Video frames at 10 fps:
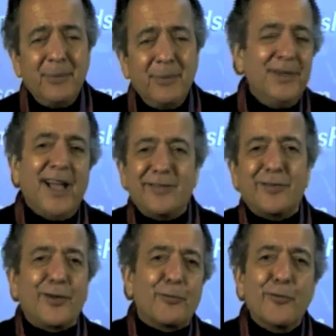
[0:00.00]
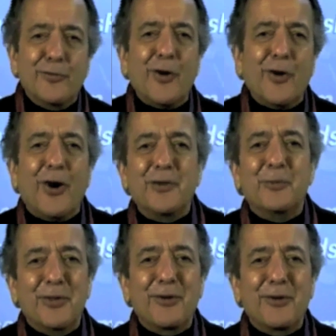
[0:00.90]
But not just a roof garden
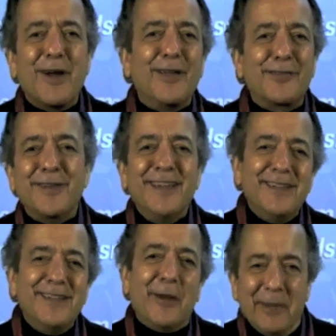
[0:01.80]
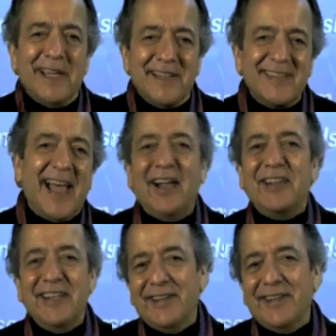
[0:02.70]
with grass. Now, being
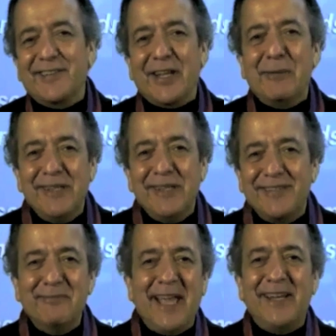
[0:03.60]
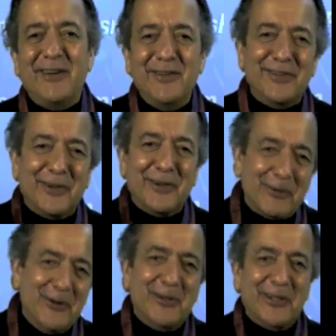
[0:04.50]
Italian, it's going to be tomatoes yeah. and
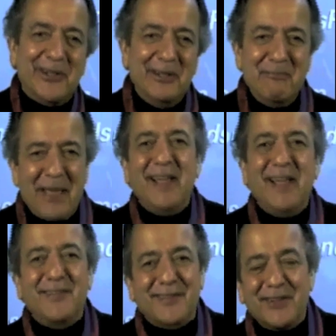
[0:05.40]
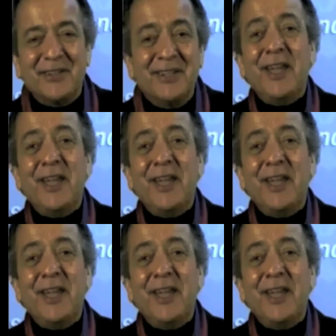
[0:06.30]
root basil.